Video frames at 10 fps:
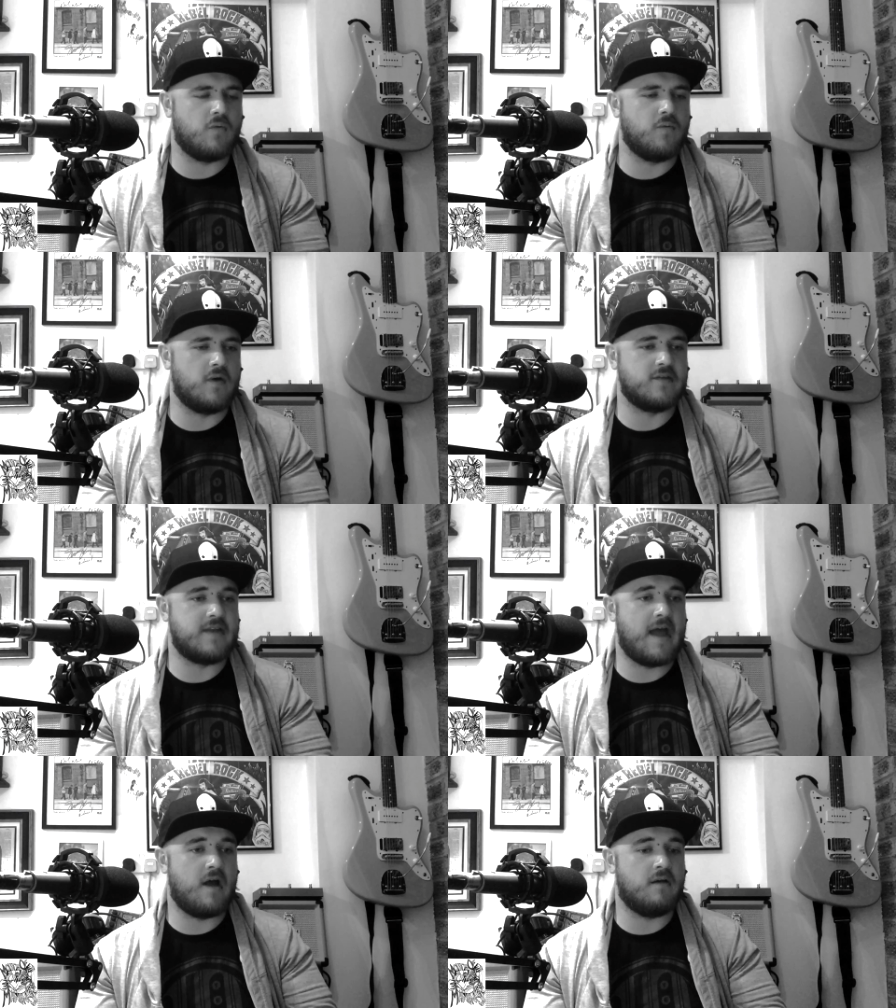Whereas
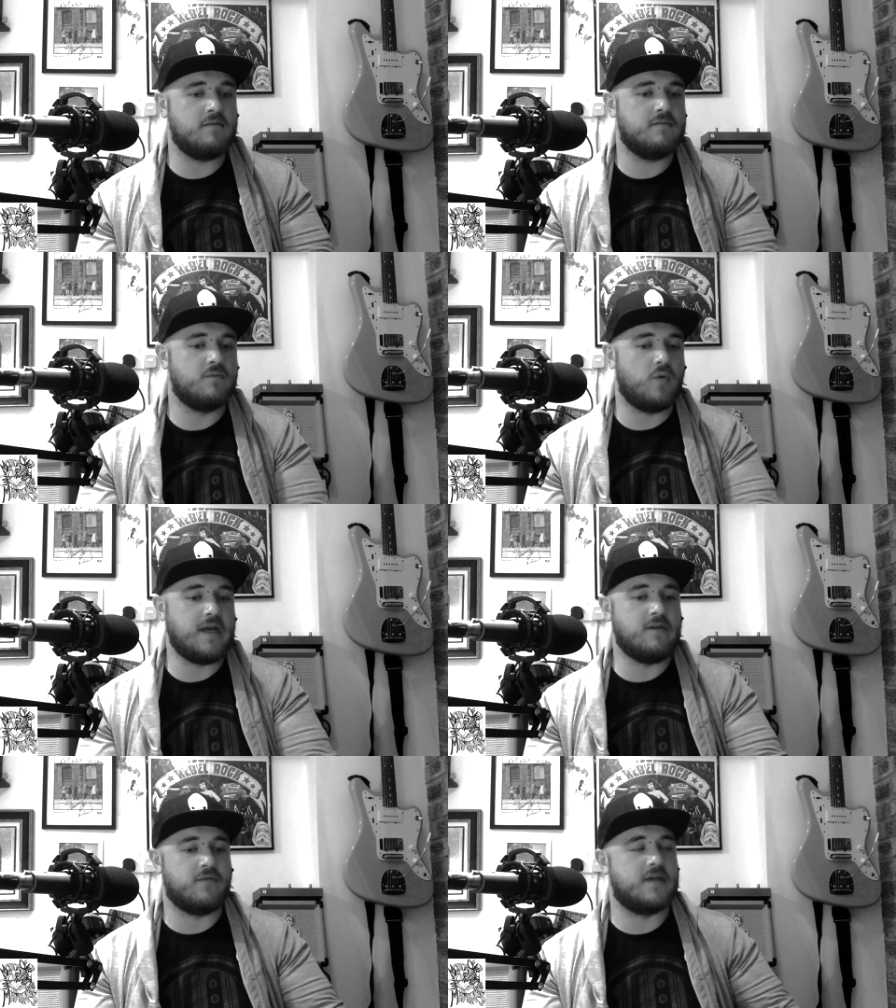now,
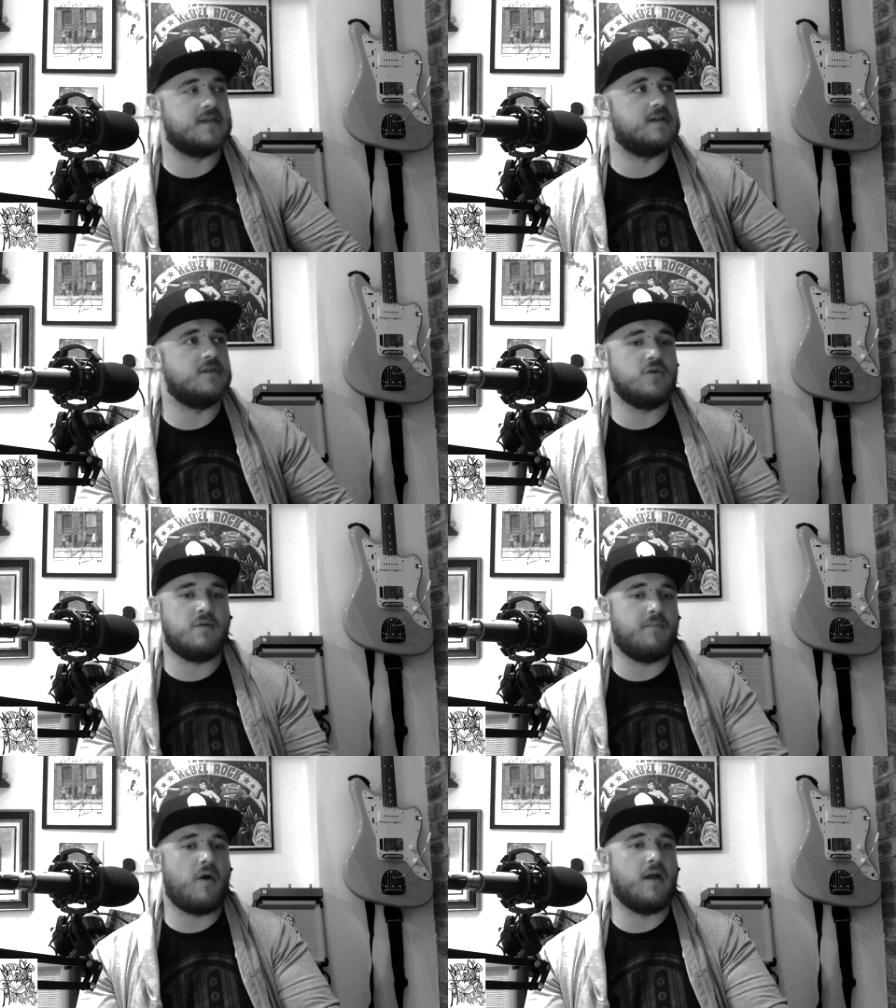weed, for instance, you
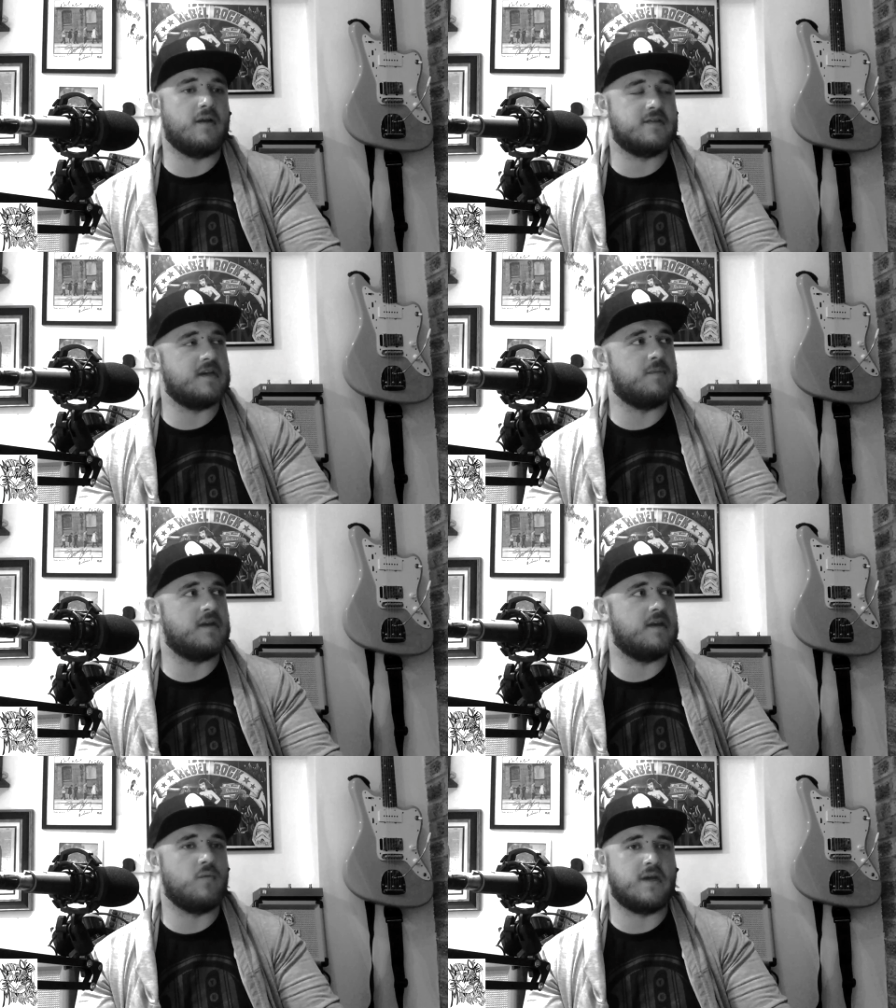can buy a
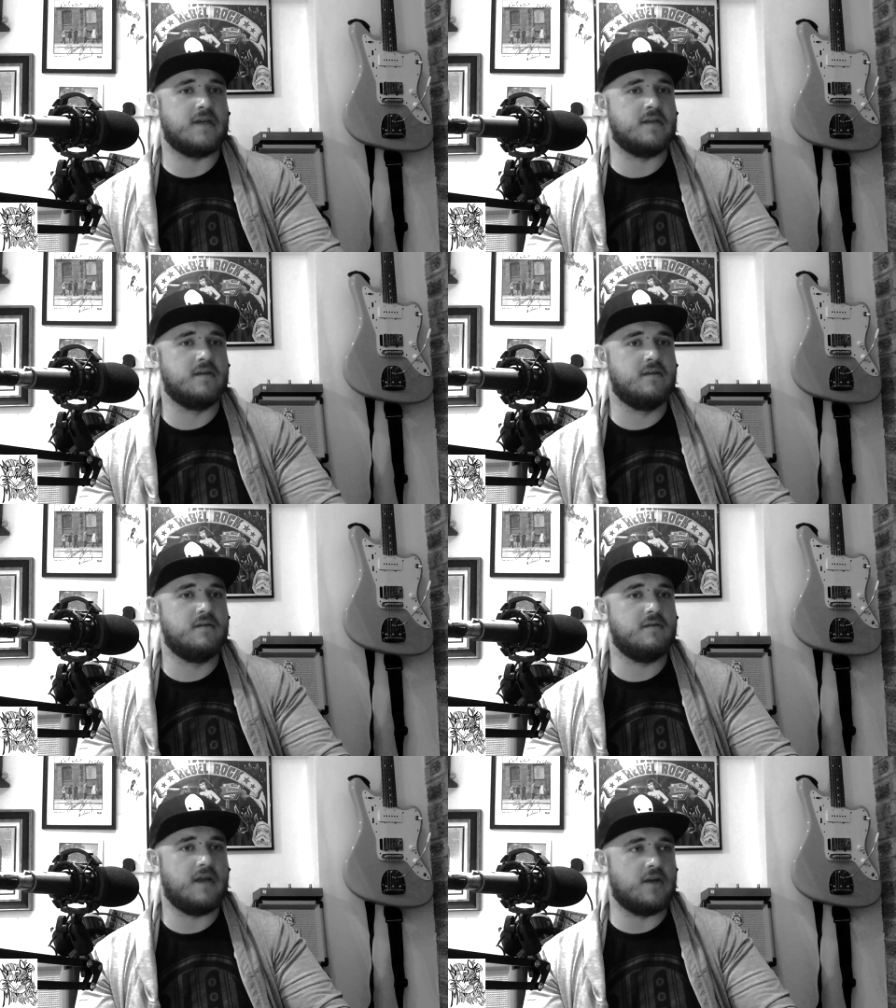CBD weed
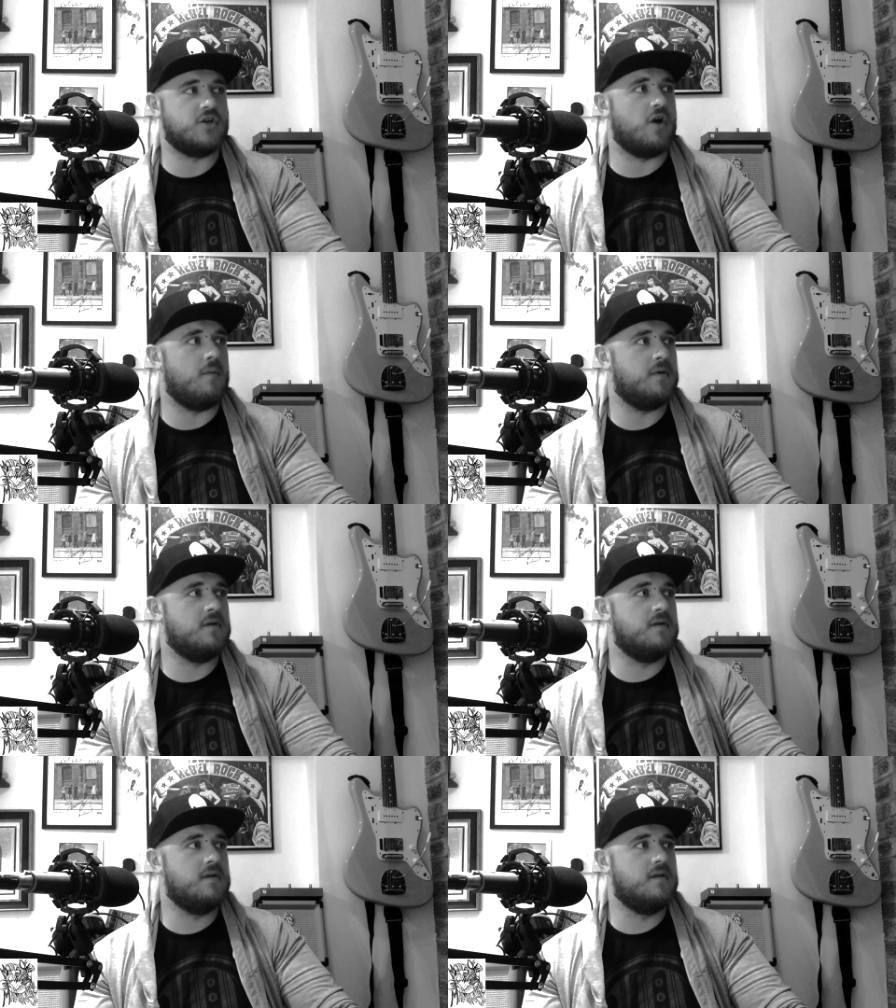in a shop.
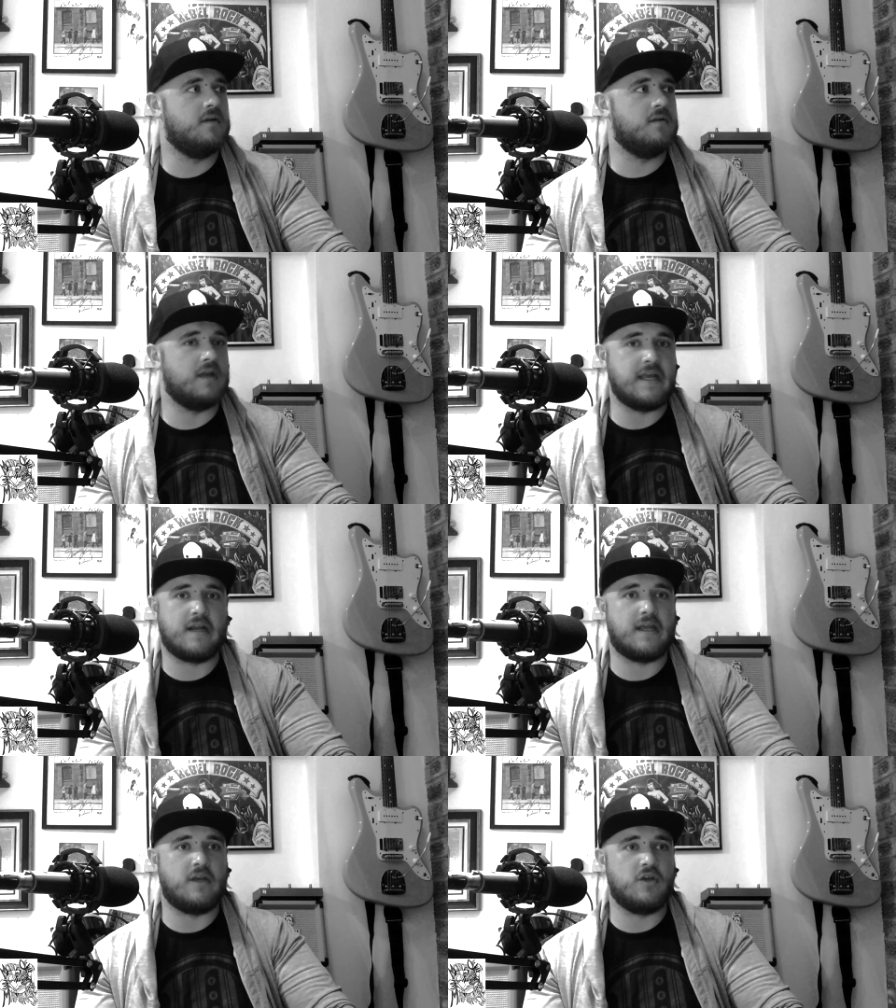
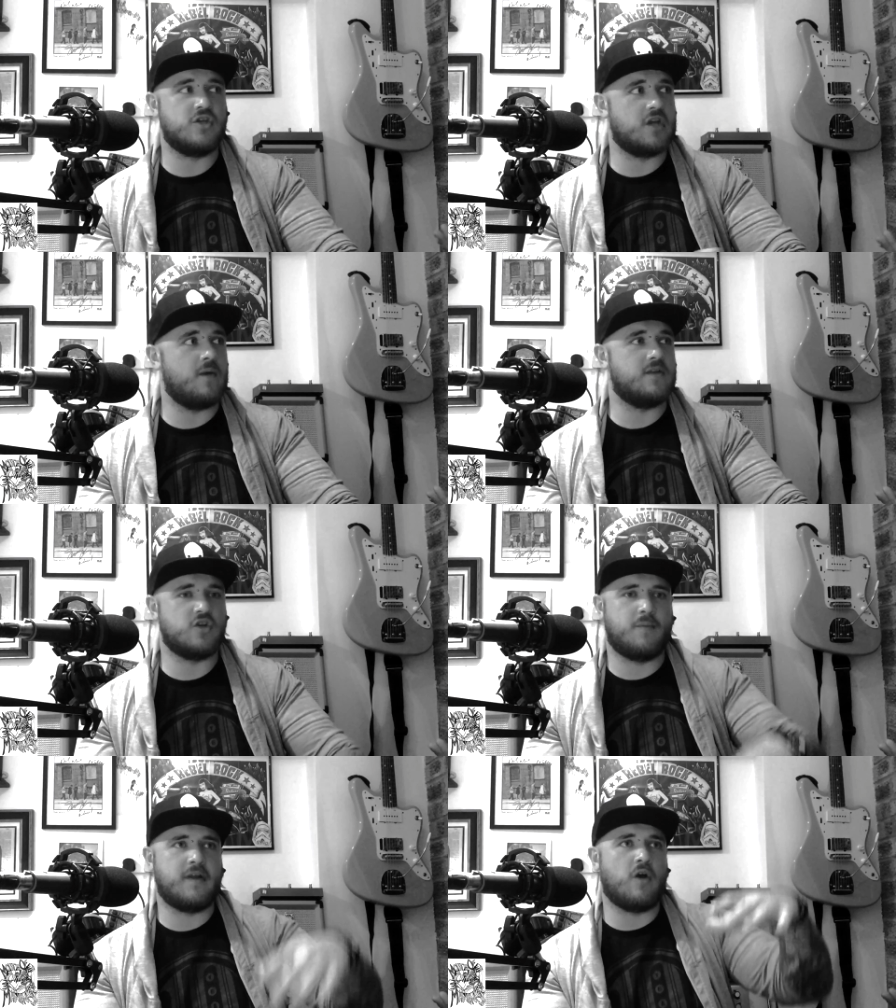Legally, you just go into a
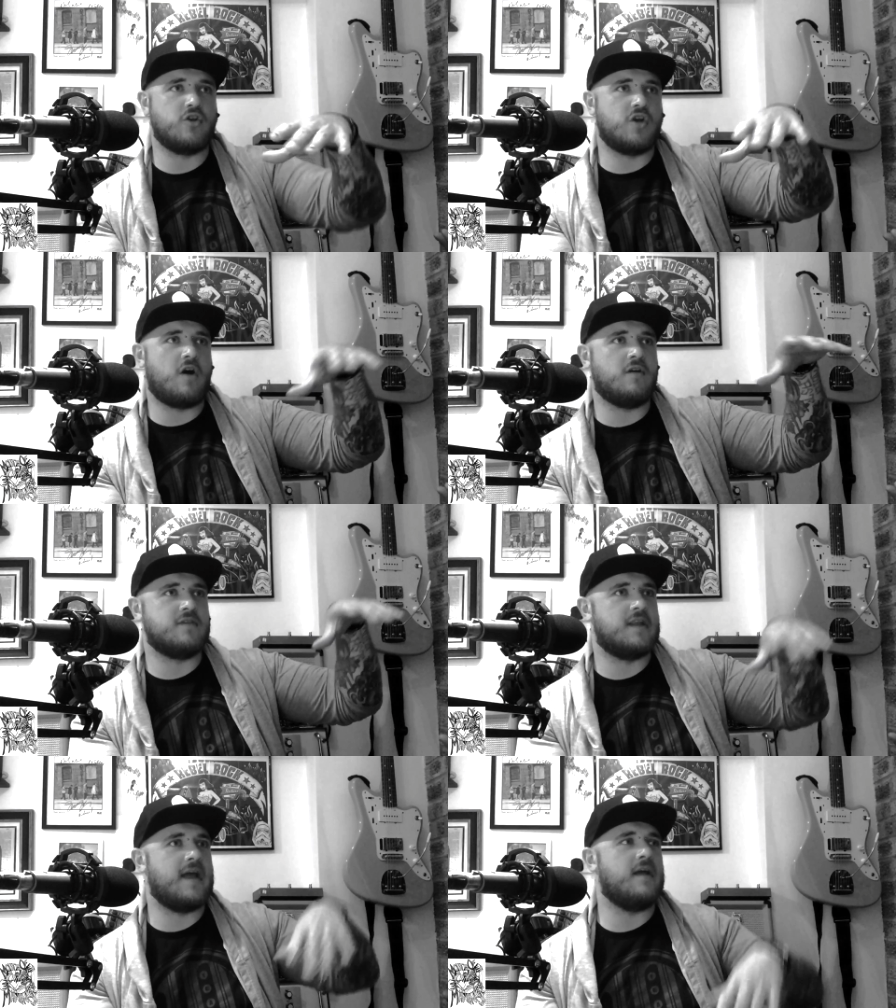shop and they've got jars and that.